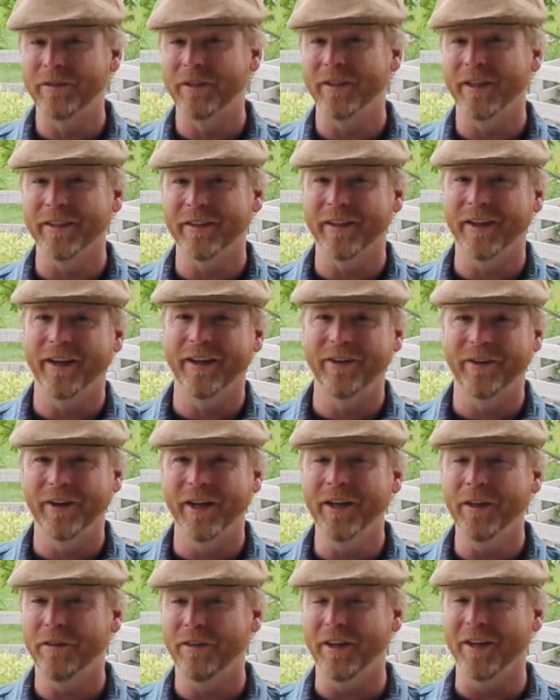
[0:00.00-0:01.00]
like that, or
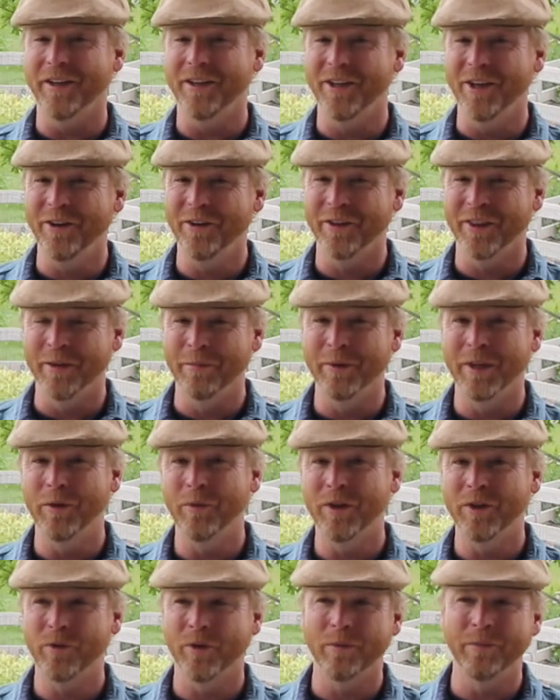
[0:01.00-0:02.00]
anything younger than me,
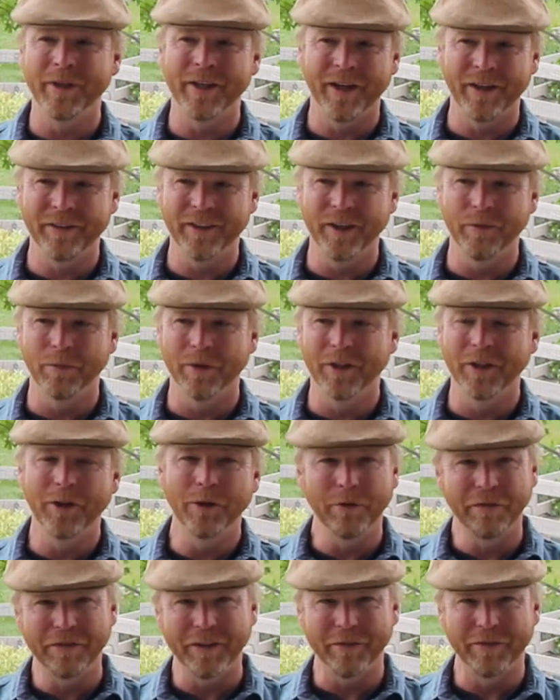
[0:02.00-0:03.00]
which would be anything
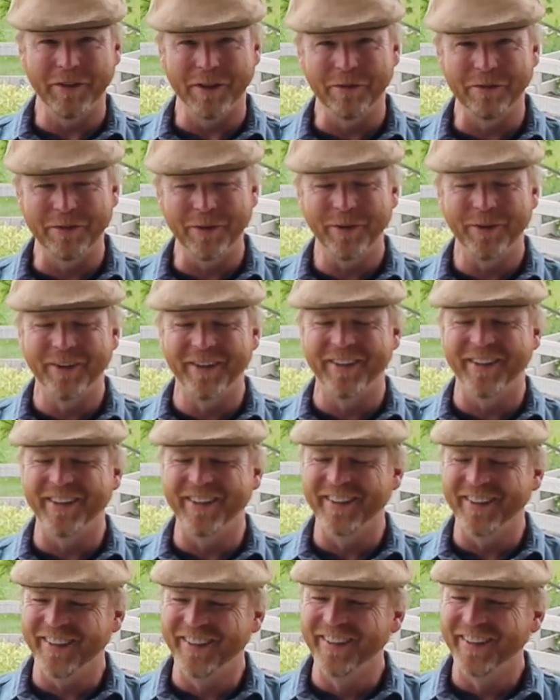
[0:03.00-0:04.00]
below 54,
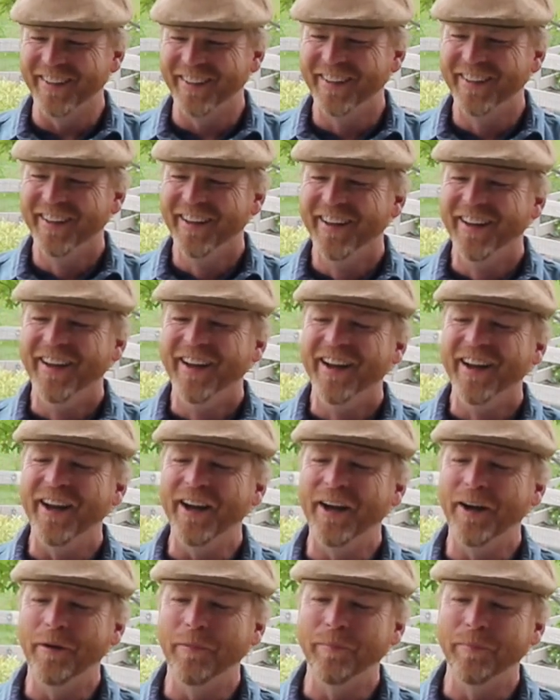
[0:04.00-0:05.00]

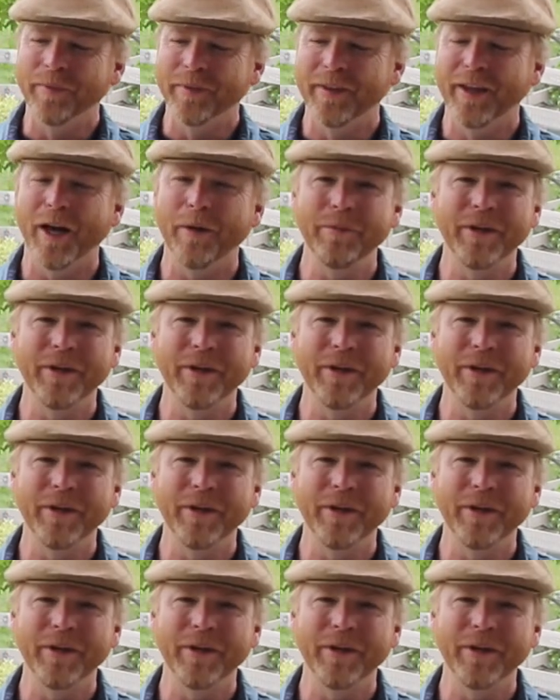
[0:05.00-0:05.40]
help me